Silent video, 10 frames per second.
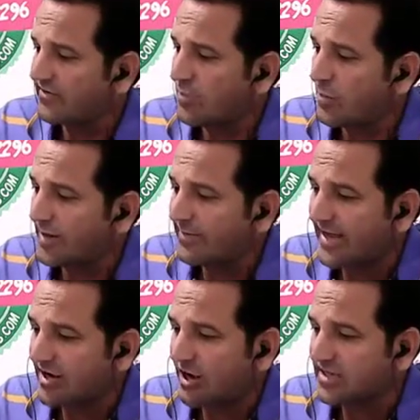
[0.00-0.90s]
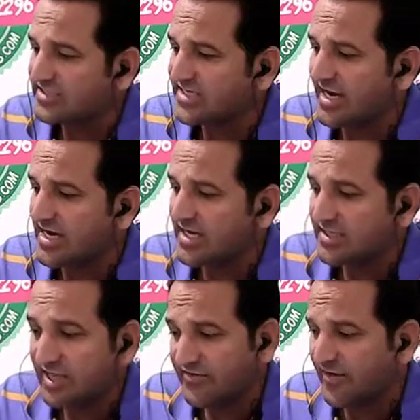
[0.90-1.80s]
will be a constant.
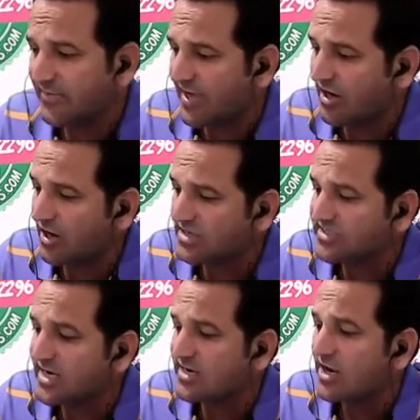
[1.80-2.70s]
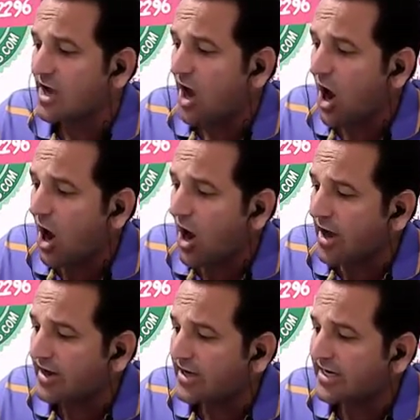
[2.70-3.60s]
This will be a constant.
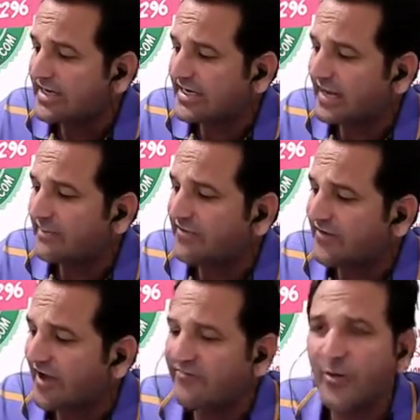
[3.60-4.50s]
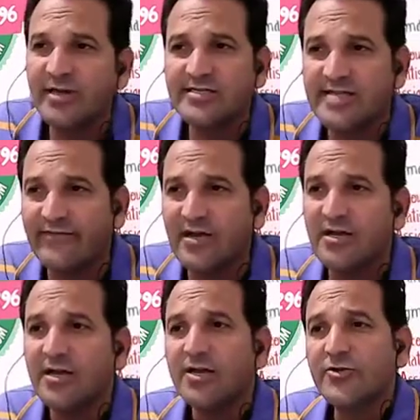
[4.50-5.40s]
Or it can be
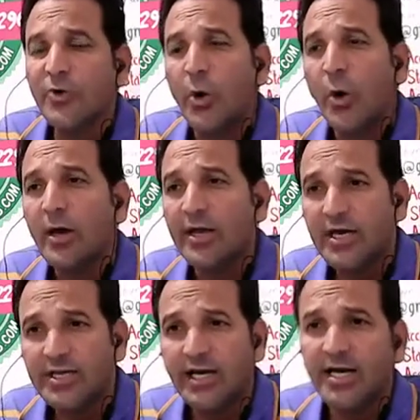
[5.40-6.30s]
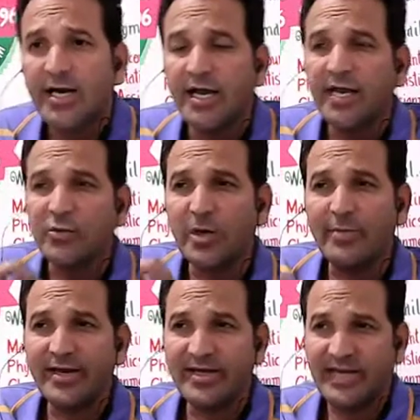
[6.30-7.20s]
5.7. So either it will
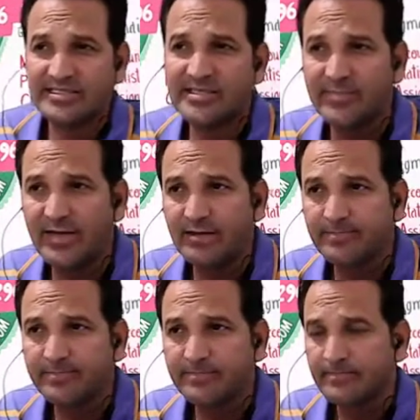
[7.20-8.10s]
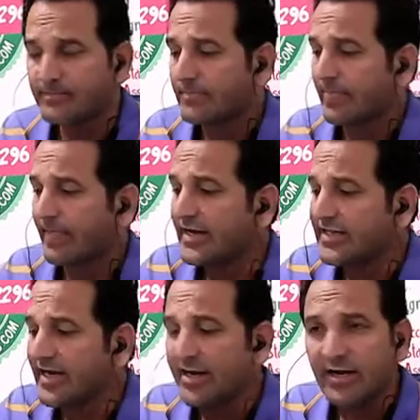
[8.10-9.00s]
be in decimal,
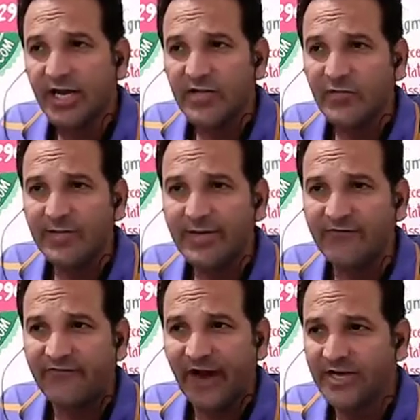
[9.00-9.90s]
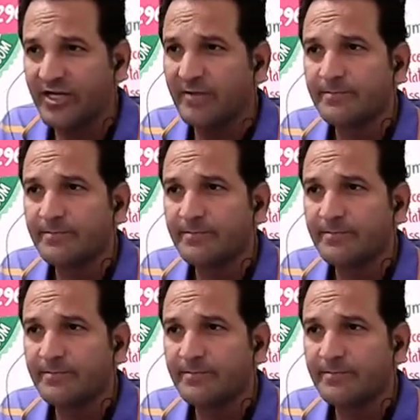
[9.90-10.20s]
either it will be in fraction,